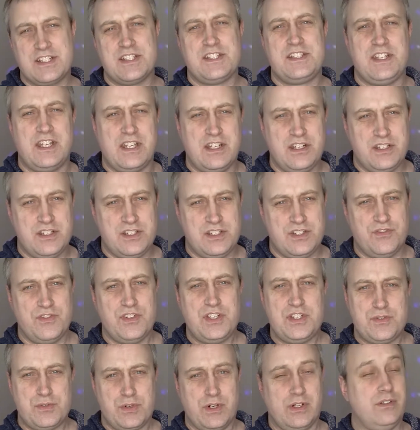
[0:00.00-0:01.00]
descendants of
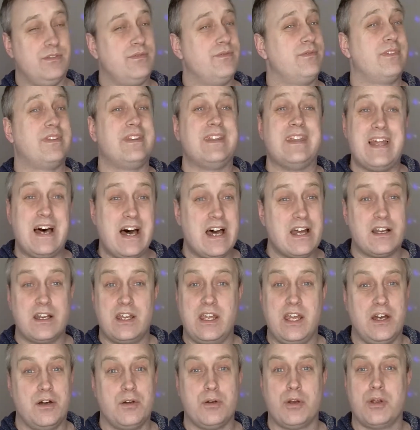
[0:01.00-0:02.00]
Israel, not
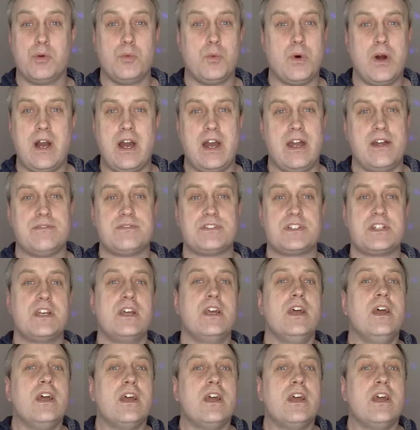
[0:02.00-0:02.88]
counting wives,